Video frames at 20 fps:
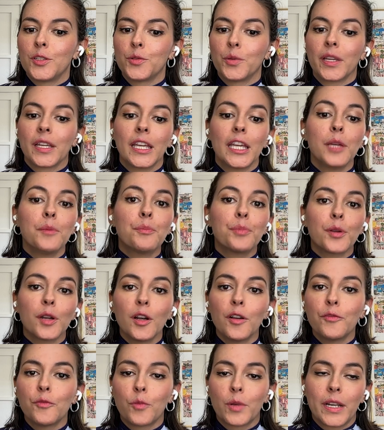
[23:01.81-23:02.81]
been doing
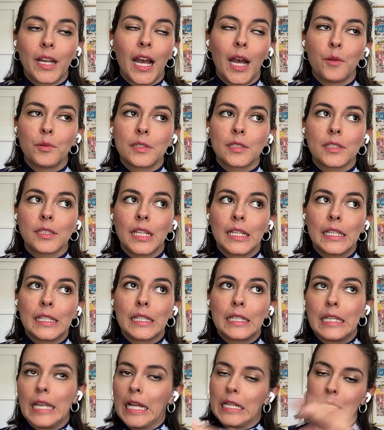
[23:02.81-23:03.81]
improv when I was
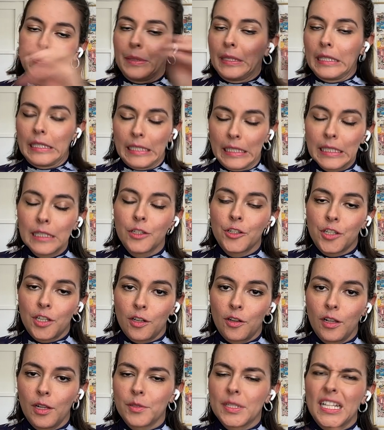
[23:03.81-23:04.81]
like not speaking English
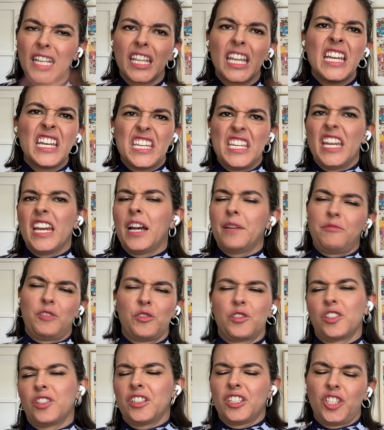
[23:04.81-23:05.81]
at all. I was like, yeah, I'm
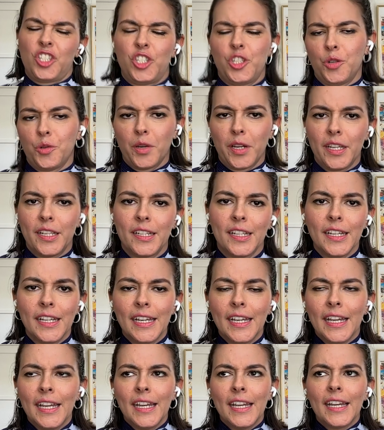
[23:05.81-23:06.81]
just gonna do
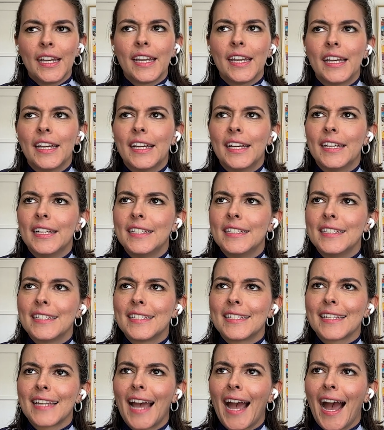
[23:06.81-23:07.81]
it.
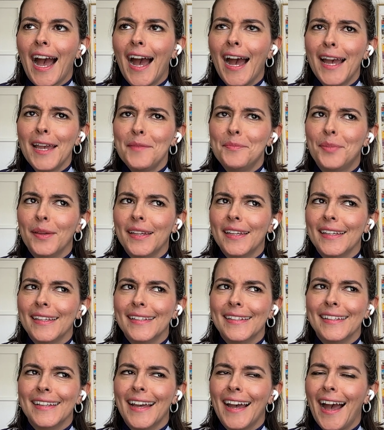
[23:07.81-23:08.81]
And I
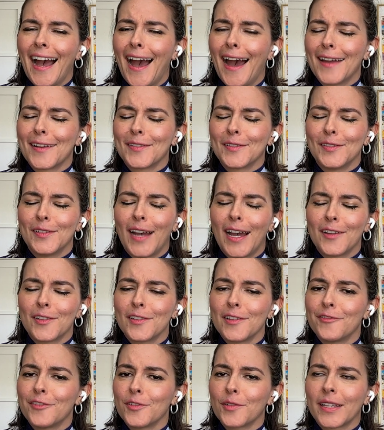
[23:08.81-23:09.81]
don't know
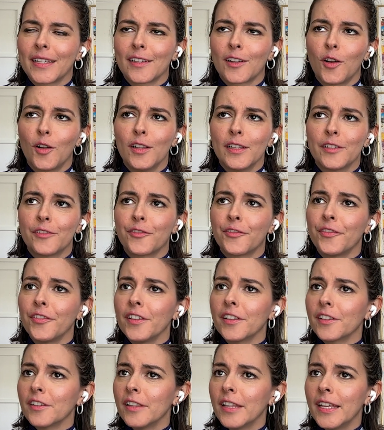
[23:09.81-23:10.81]
if you can call it
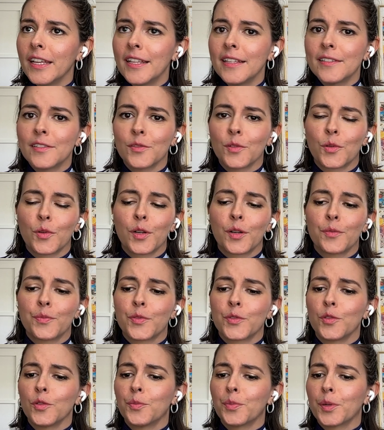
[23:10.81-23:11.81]
fearless or
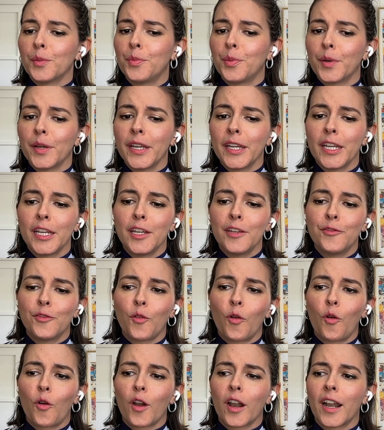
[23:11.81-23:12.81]
super brave
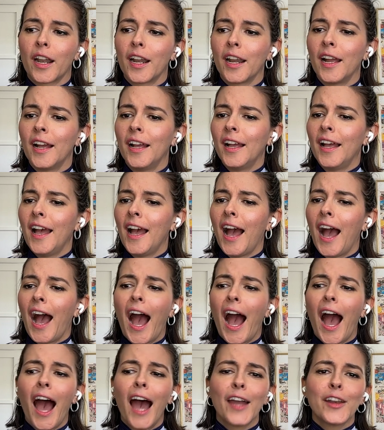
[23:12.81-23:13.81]
or
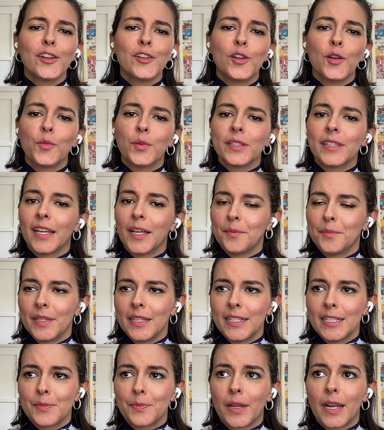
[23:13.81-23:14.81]
I don't know what that
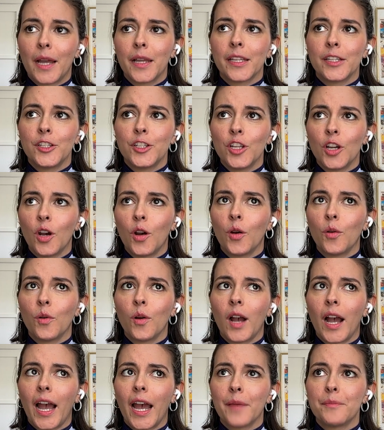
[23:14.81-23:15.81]
means, but I
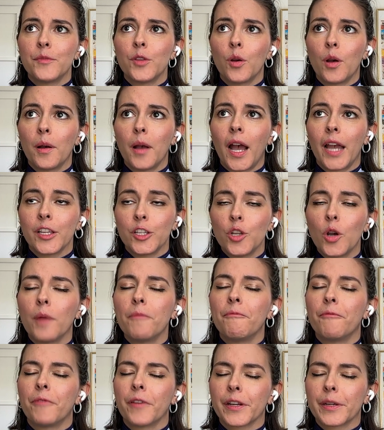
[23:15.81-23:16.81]
know
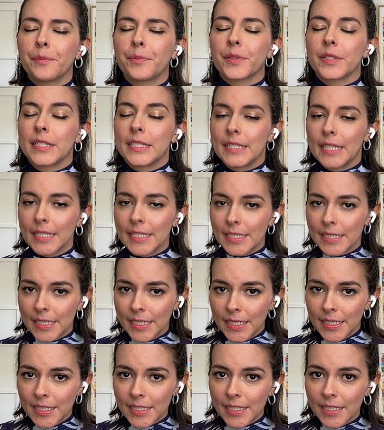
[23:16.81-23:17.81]
I'm very
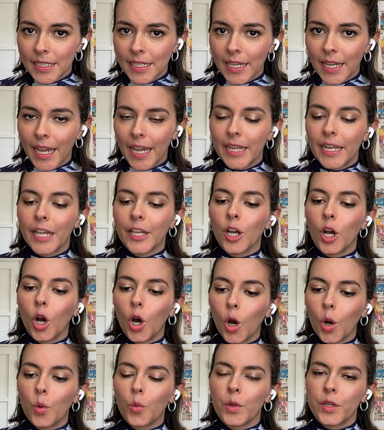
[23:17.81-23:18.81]
persistent, and I
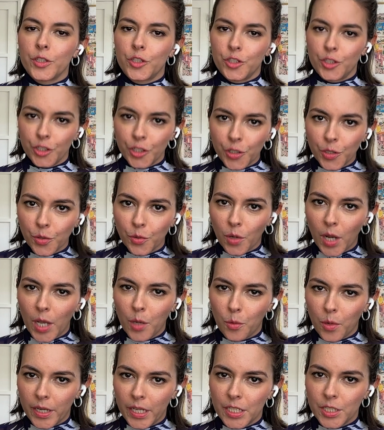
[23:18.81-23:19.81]
always knew
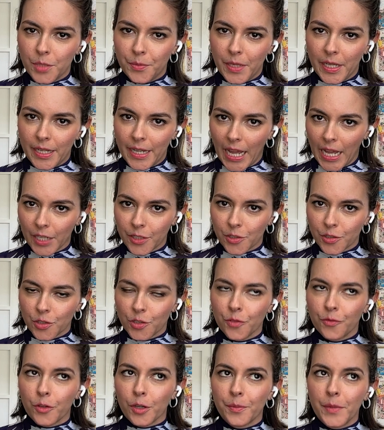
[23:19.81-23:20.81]
I wanted to be an actor.
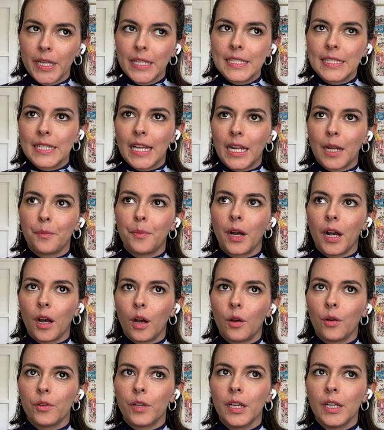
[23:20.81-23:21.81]
So for me, it's not
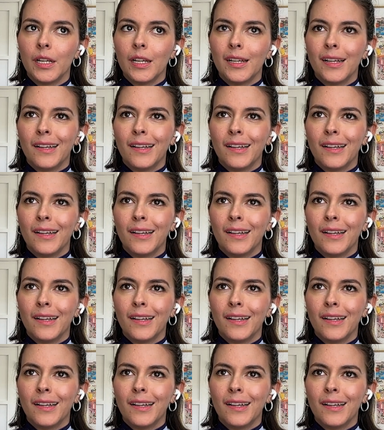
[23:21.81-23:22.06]
about